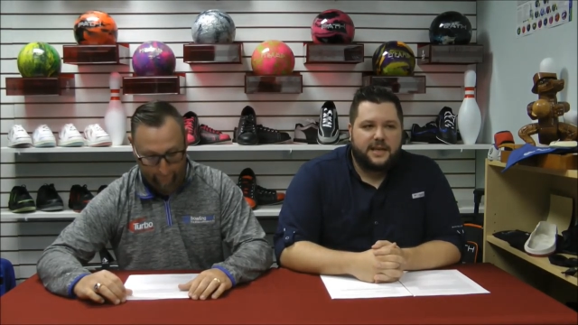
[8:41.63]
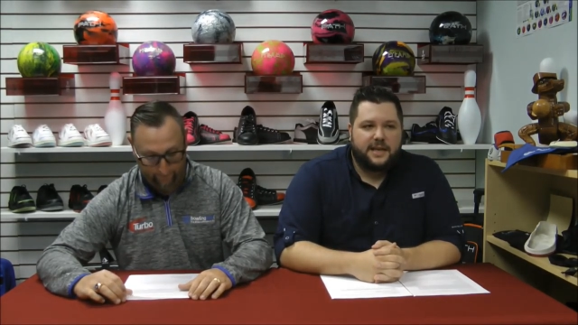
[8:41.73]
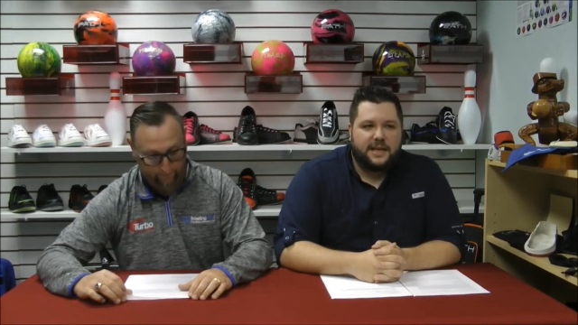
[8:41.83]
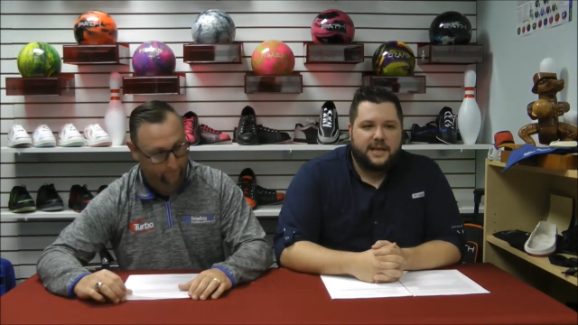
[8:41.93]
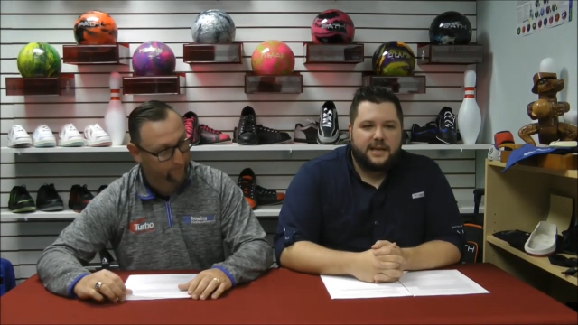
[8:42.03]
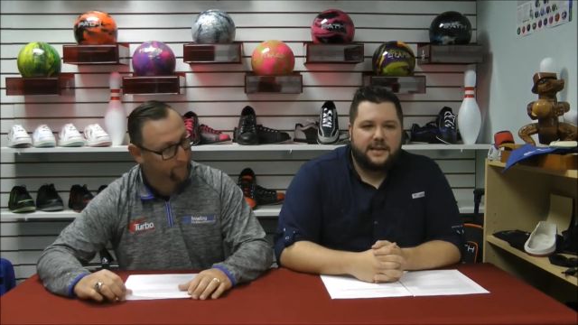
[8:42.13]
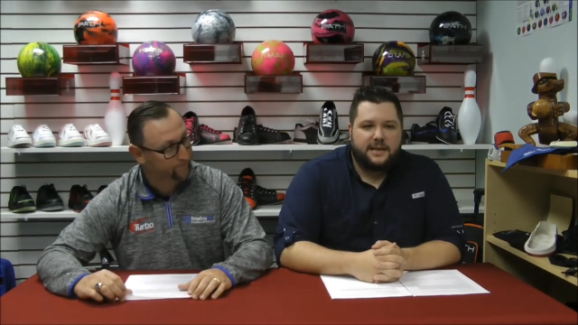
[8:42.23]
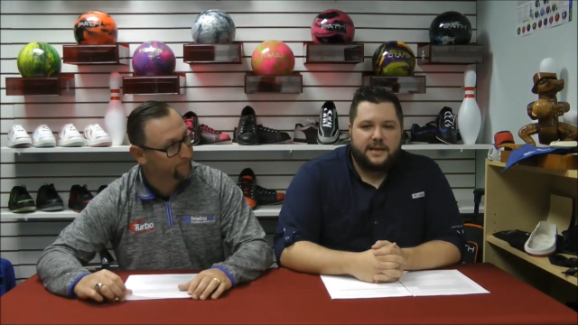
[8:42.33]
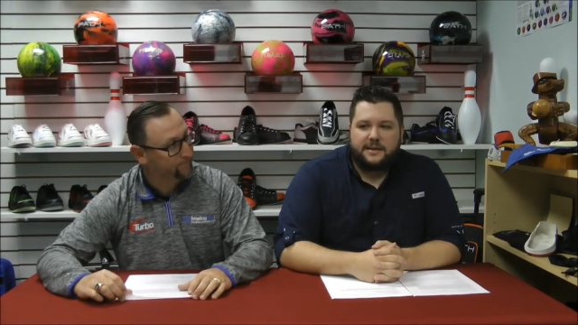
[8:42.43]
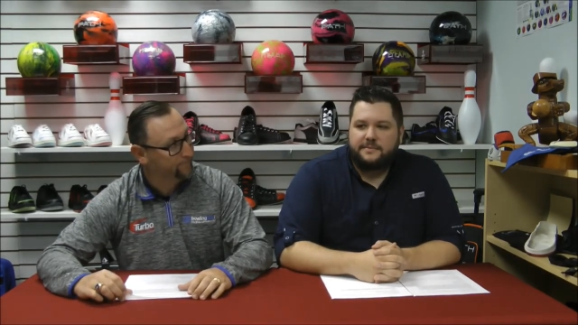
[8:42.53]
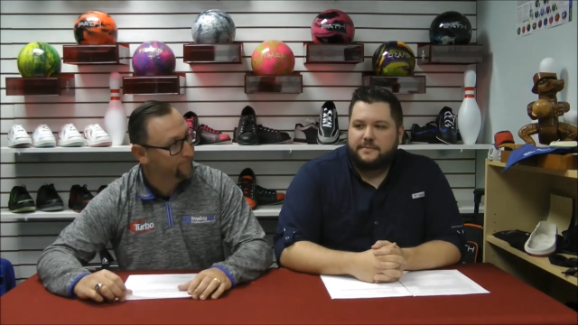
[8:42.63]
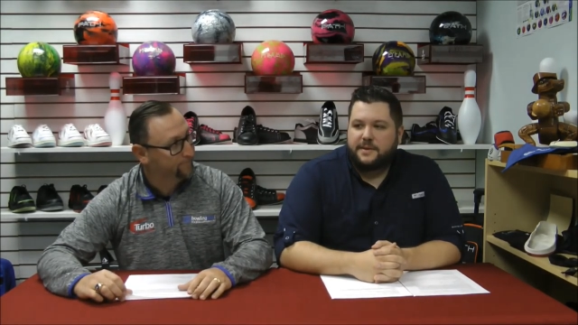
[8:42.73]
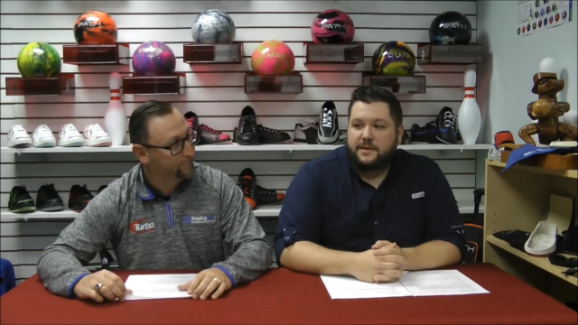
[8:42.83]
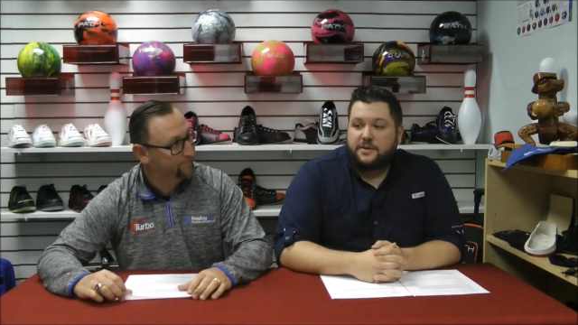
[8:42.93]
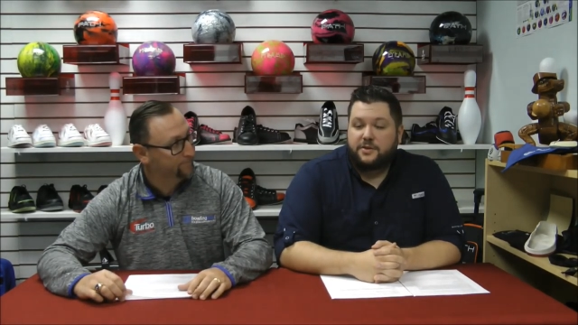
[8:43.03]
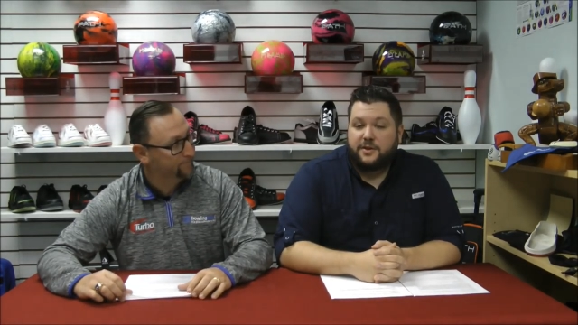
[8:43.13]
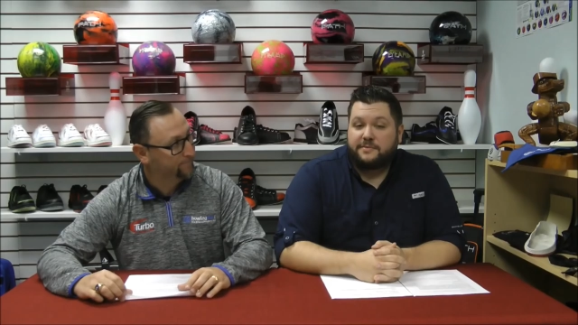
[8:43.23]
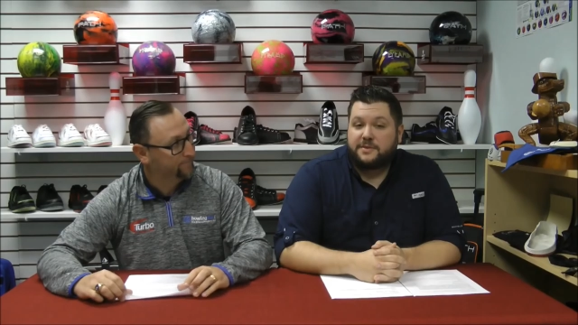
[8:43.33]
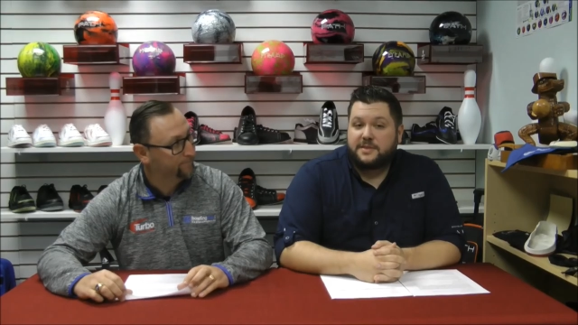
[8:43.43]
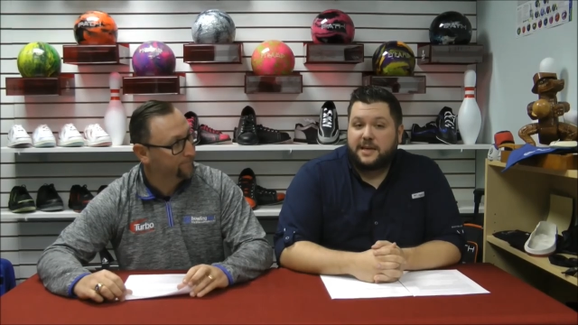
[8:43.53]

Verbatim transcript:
Speaker 1: And uh, you do have to